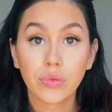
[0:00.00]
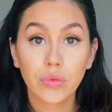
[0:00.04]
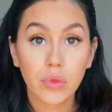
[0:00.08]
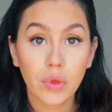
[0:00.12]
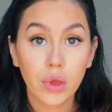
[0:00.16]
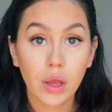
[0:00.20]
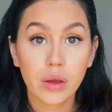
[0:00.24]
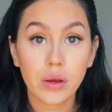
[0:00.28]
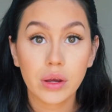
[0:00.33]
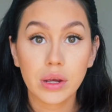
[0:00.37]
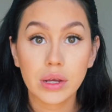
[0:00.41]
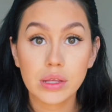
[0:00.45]

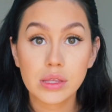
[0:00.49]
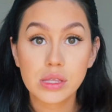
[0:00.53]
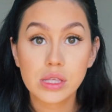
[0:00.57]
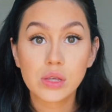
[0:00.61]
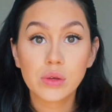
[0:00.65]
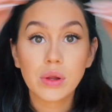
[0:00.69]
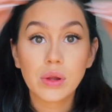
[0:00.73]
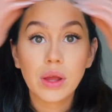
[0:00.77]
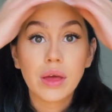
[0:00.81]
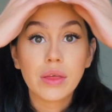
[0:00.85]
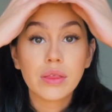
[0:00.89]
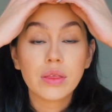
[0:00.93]
Alright, so
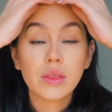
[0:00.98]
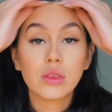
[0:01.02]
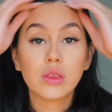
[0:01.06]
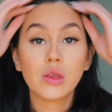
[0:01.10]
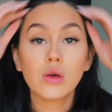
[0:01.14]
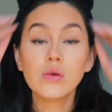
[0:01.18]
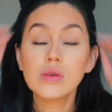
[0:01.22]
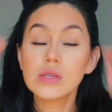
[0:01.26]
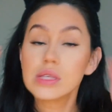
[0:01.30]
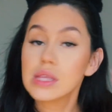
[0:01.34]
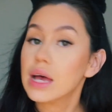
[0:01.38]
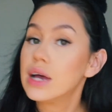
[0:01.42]
now that
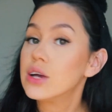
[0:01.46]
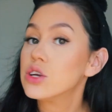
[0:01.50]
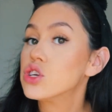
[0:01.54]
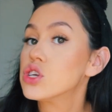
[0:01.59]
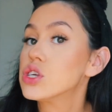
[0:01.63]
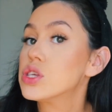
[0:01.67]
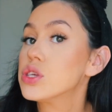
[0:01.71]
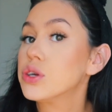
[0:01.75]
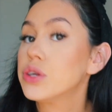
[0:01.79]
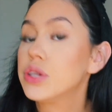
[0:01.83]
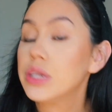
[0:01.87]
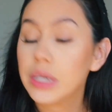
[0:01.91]
those lashes
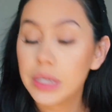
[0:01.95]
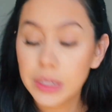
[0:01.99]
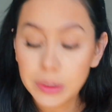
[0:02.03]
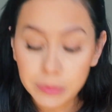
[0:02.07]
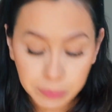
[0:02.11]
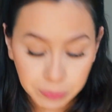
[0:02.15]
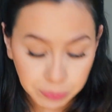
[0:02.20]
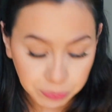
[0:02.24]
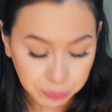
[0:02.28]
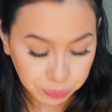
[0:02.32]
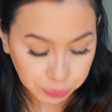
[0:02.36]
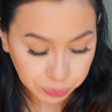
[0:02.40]
are done,
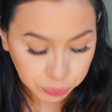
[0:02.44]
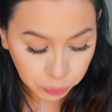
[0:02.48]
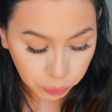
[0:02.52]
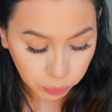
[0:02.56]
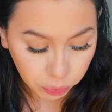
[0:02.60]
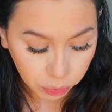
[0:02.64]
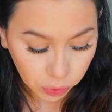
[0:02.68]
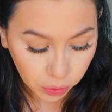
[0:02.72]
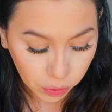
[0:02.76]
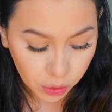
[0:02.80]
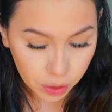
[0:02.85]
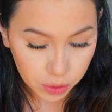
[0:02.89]

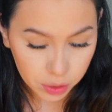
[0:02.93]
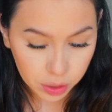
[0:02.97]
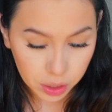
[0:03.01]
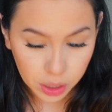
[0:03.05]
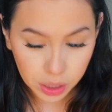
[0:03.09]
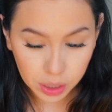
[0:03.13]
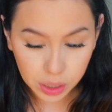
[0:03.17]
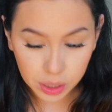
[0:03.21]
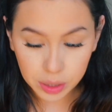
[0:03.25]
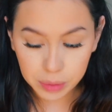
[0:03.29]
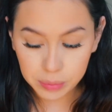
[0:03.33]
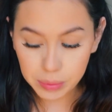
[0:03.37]

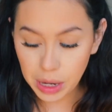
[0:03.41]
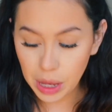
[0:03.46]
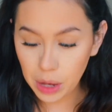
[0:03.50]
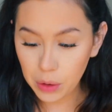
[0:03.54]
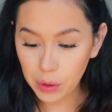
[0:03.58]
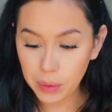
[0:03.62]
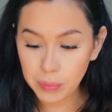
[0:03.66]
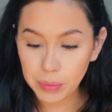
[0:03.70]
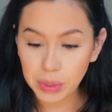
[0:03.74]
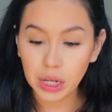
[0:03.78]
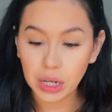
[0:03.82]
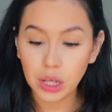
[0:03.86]
now
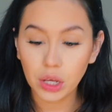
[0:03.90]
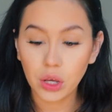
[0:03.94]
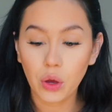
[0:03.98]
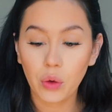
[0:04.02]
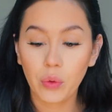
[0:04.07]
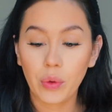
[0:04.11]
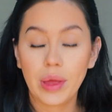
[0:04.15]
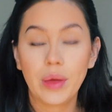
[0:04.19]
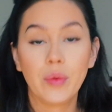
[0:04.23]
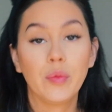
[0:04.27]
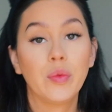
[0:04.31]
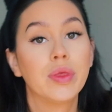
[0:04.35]
I'm going to go
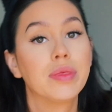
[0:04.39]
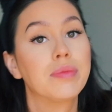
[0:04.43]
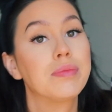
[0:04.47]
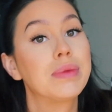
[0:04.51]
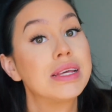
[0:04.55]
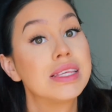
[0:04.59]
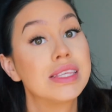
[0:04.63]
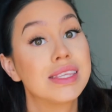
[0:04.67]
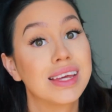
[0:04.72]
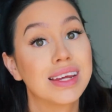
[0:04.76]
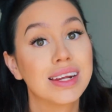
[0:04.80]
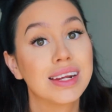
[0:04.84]
in with my
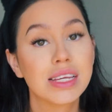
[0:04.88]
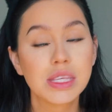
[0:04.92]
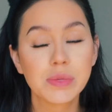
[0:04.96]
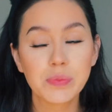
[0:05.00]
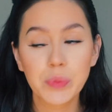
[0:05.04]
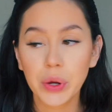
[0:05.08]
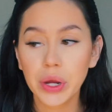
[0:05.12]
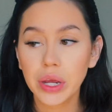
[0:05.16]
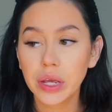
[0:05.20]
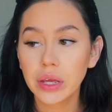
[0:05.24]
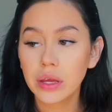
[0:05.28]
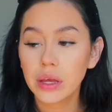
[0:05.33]
setting
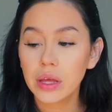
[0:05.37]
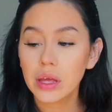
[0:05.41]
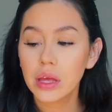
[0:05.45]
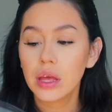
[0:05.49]
spray.